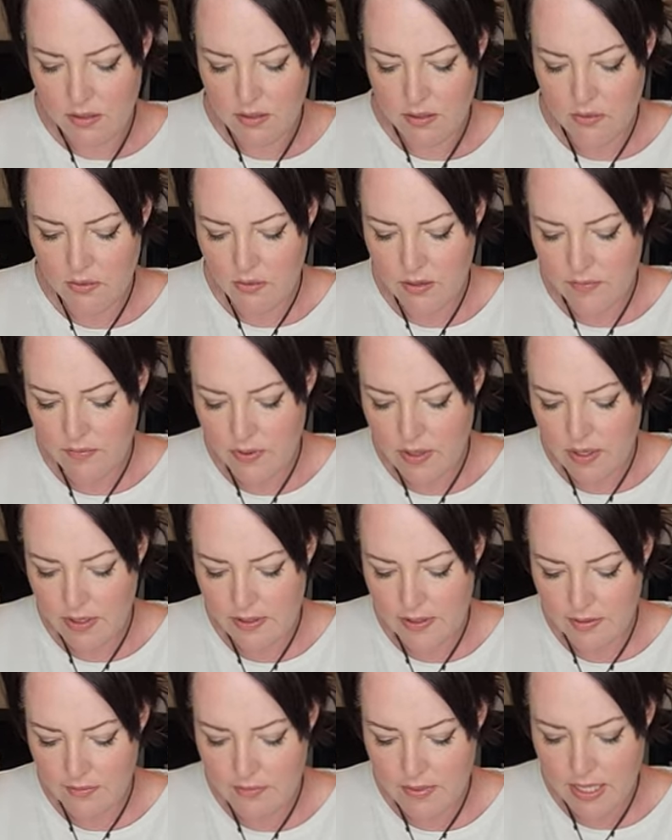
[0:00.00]
So I've got
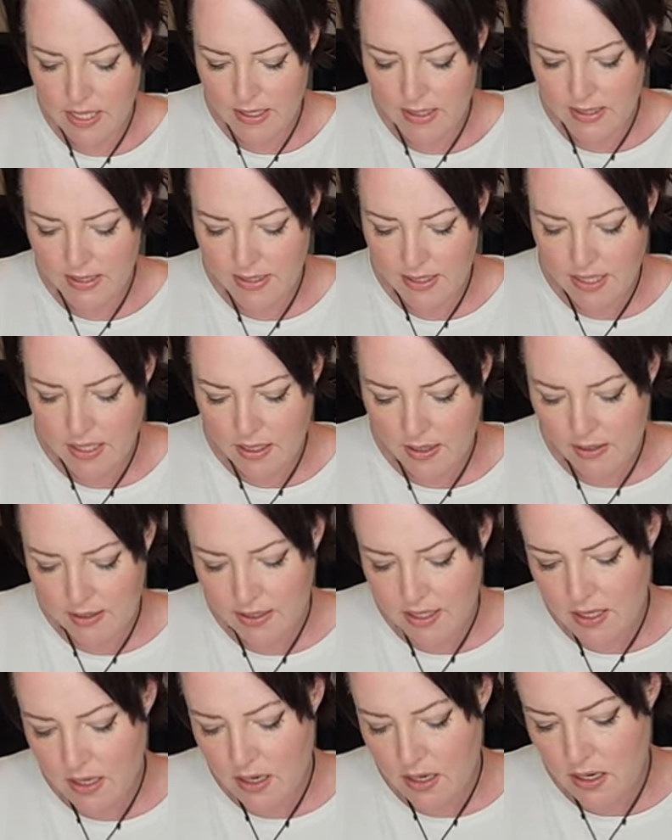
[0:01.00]
some nice tails
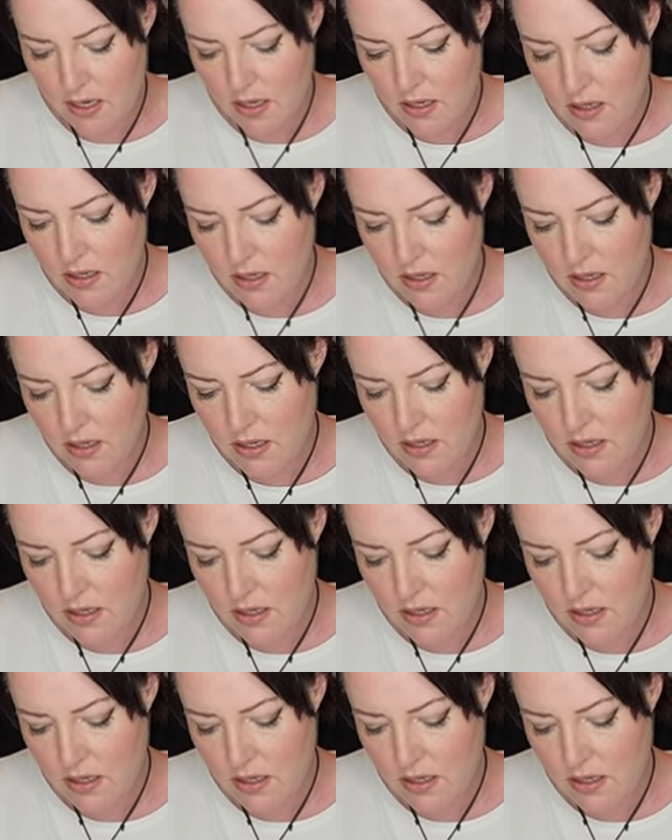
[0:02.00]
there.